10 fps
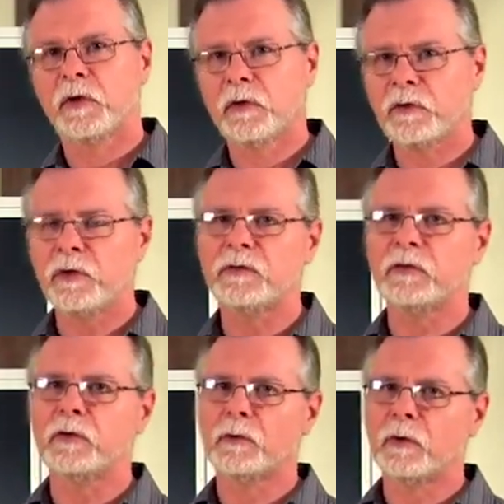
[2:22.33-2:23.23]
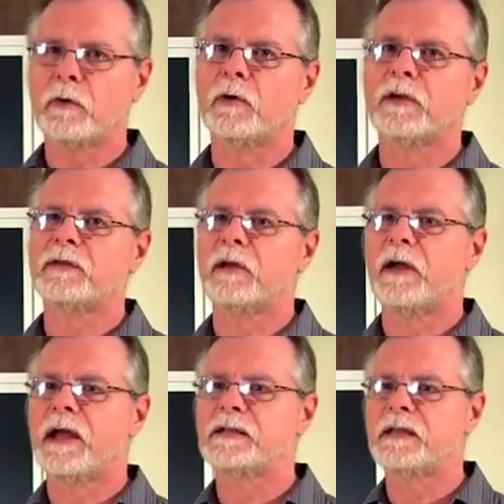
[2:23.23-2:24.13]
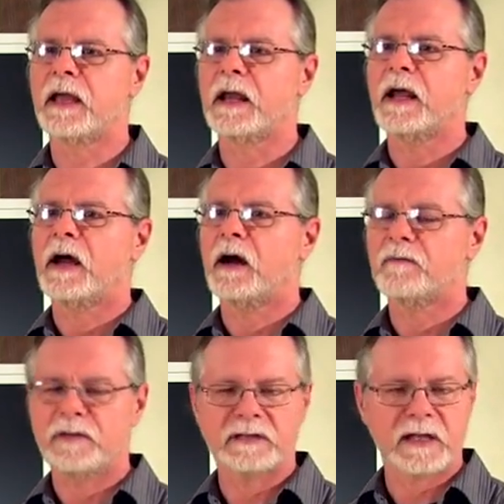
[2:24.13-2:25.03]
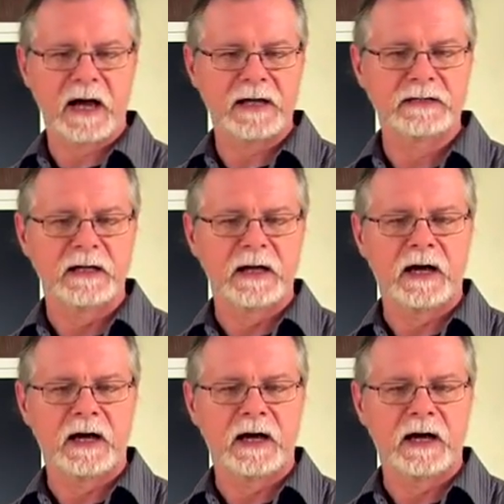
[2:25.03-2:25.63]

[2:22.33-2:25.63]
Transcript: When you listen to the recordings that are extant of these guys,